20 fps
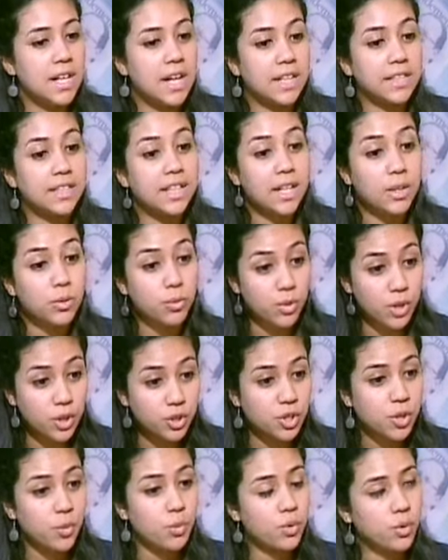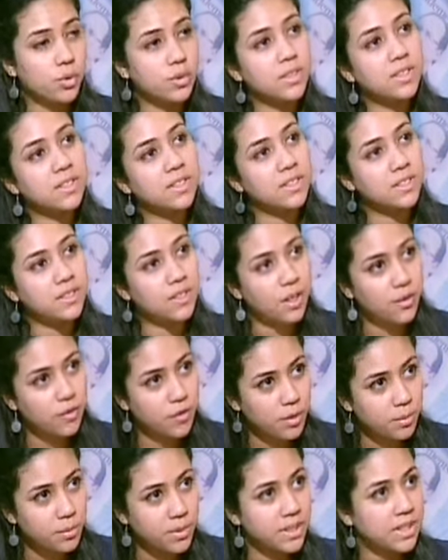And now Russia wants this yes.
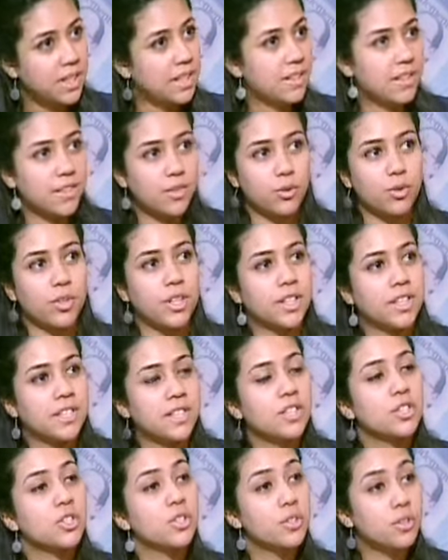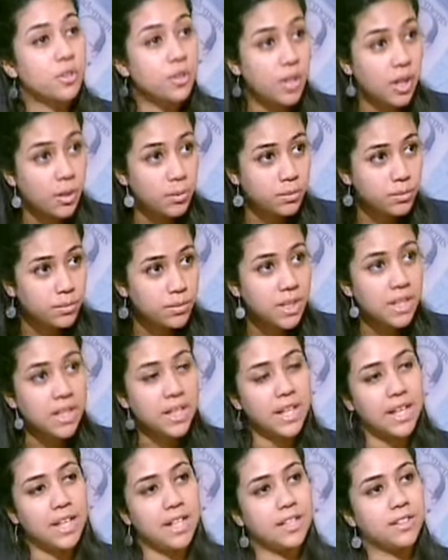government Dunya, this organization, to come
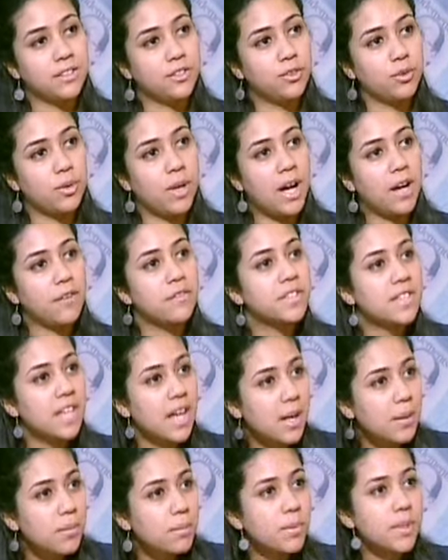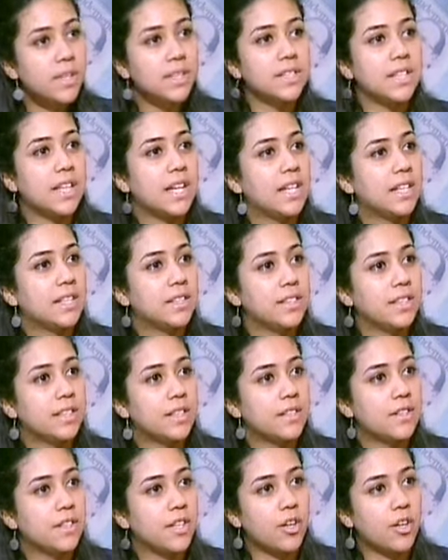and to have samples and uh,